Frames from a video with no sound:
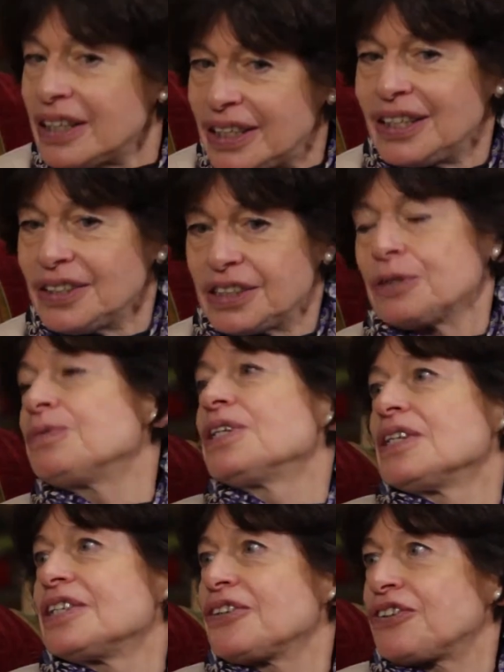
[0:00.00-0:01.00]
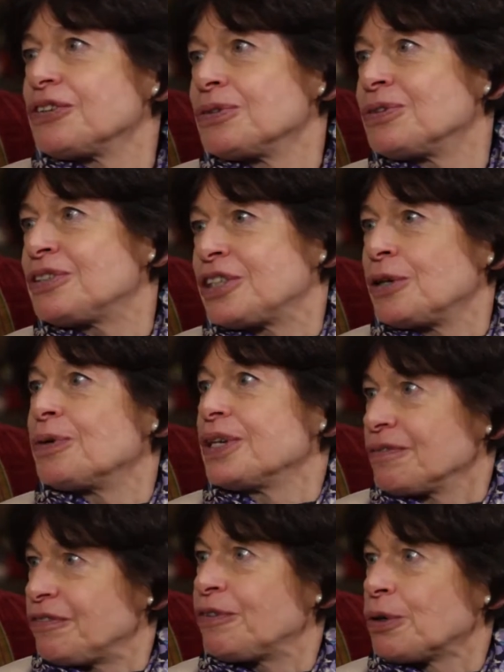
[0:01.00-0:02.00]
It is a real issue
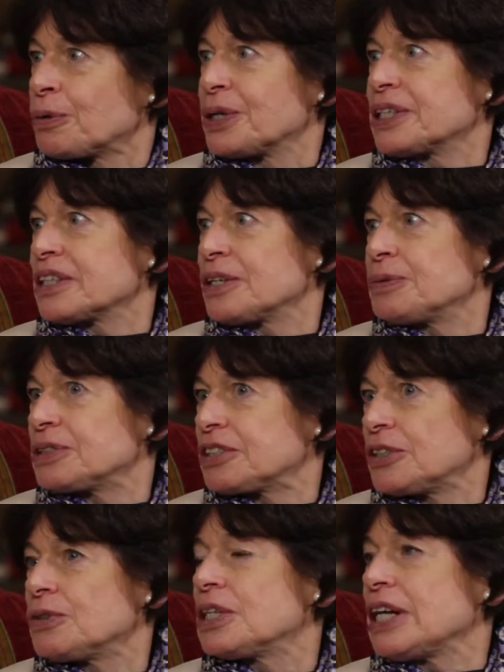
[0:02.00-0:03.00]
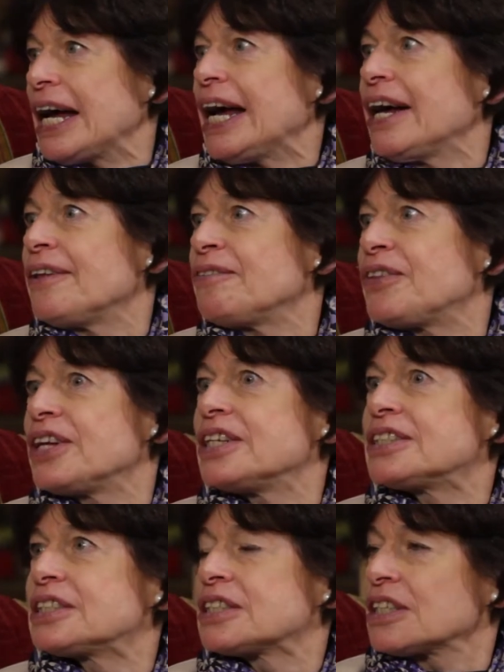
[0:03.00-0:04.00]
going forward, and I was so glad
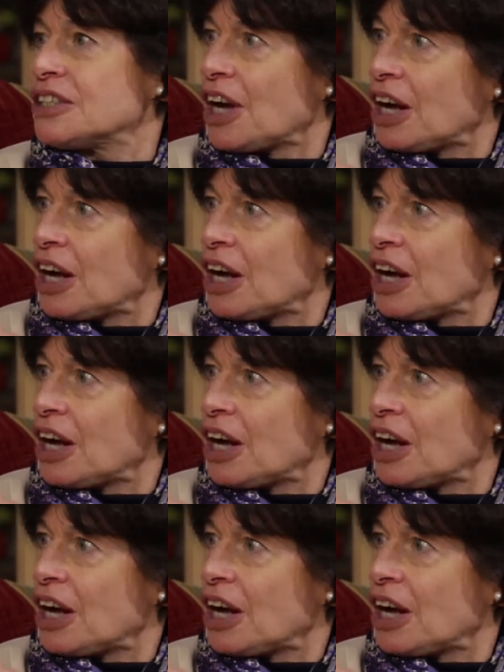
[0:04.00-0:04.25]
that it's